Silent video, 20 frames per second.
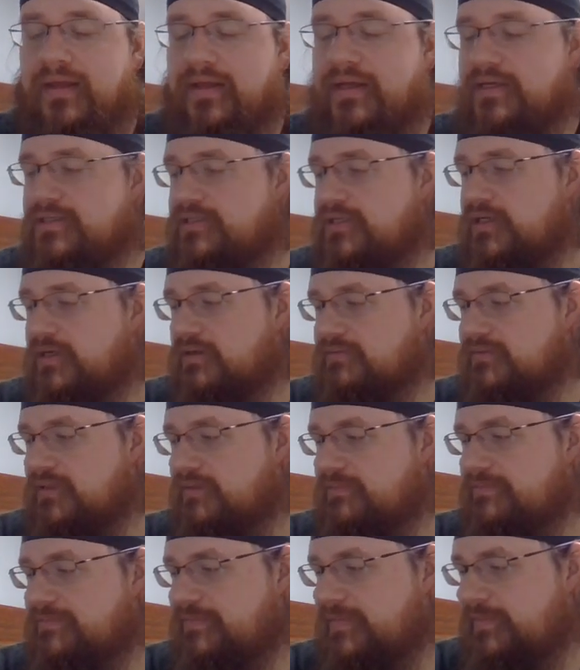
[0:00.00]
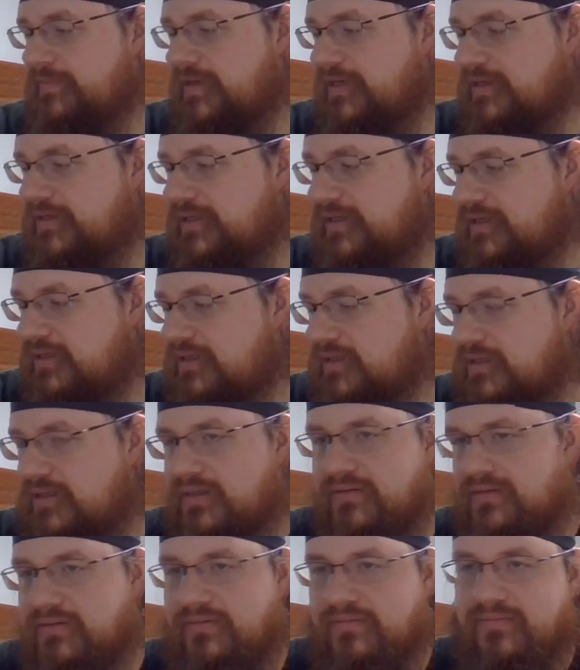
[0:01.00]
So, I mean,
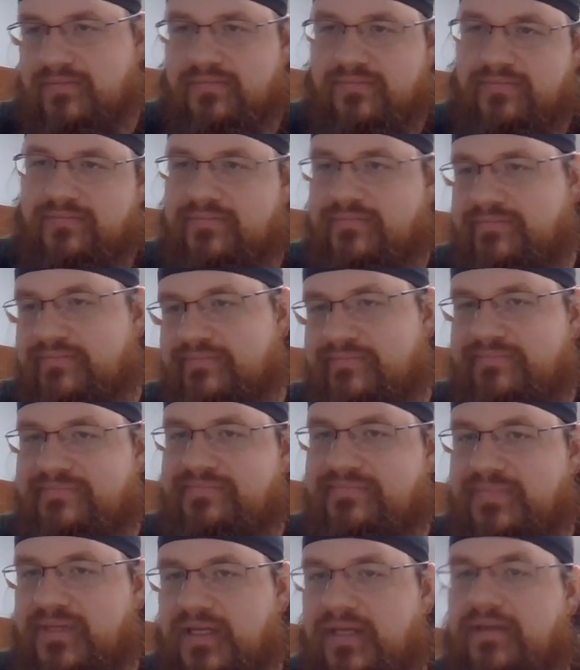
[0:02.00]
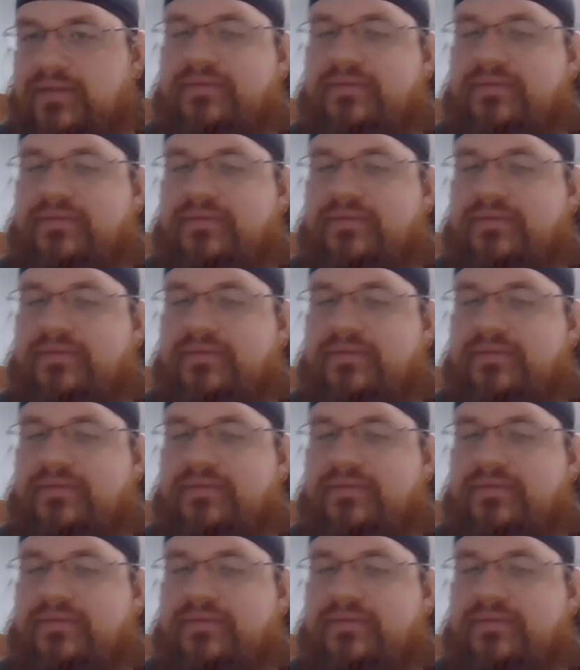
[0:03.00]
it, eh, eh, eh,